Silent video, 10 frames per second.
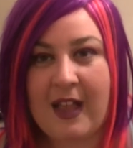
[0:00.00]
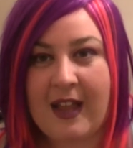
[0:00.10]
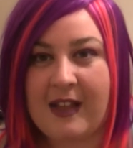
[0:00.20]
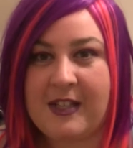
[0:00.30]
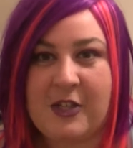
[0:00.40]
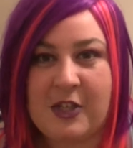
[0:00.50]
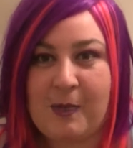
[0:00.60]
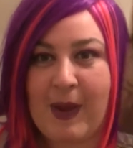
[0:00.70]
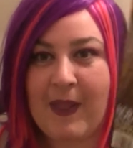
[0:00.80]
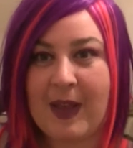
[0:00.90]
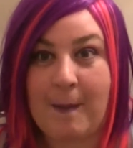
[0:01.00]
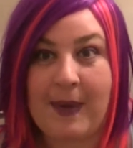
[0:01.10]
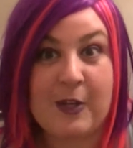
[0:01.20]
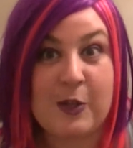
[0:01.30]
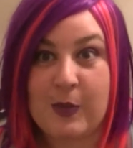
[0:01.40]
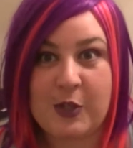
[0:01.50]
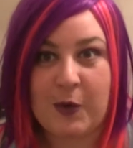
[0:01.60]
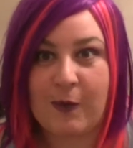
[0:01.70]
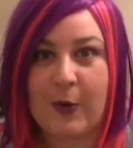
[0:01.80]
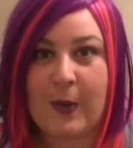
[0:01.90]
like it's just been like a big
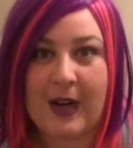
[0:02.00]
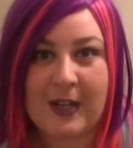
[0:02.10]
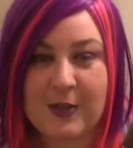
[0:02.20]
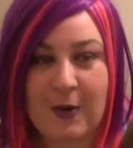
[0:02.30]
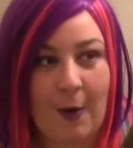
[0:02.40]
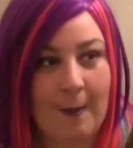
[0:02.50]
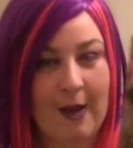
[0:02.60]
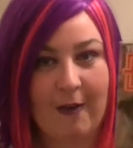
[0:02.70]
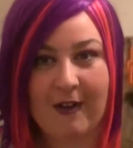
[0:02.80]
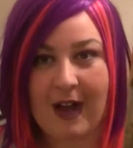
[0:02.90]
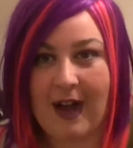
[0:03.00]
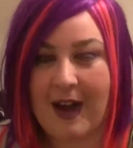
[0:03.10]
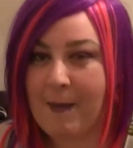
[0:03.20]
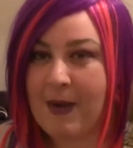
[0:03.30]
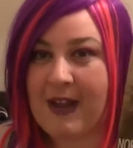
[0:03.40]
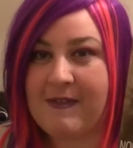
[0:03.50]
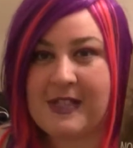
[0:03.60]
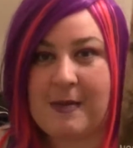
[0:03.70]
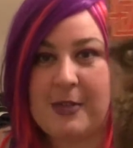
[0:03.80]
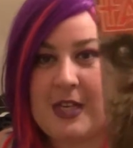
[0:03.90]
switcheroo and it's caught me off guard. I'm going to have
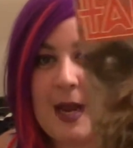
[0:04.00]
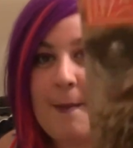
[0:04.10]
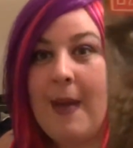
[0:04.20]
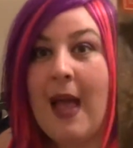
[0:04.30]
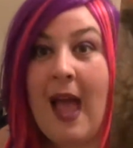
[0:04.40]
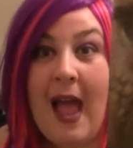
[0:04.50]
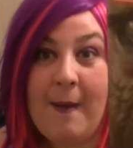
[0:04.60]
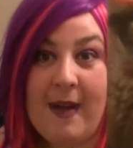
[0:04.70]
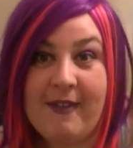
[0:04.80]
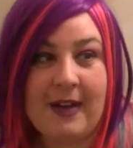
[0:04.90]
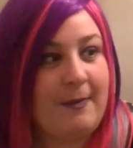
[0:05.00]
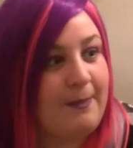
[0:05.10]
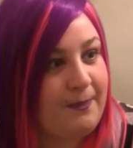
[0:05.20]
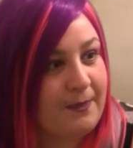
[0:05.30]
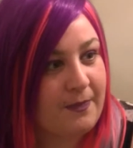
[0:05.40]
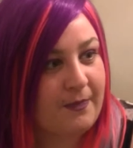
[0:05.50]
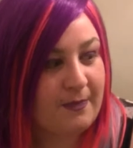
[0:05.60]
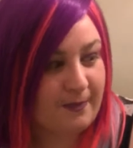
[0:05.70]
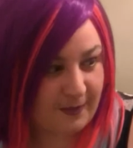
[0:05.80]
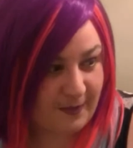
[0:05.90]
to double check. However,
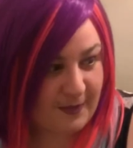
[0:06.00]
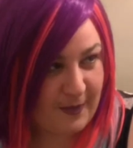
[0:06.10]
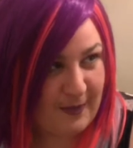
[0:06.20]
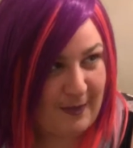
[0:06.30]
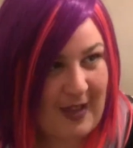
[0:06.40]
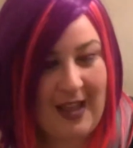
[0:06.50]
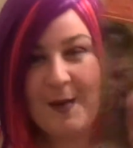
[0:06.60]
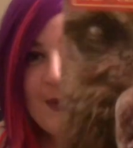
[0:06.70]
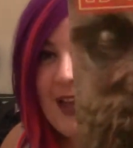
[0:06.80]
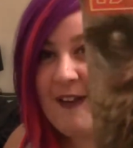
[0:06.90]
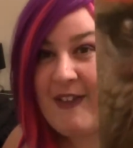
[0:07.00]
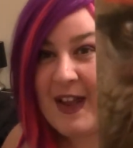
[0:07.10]
uh, we have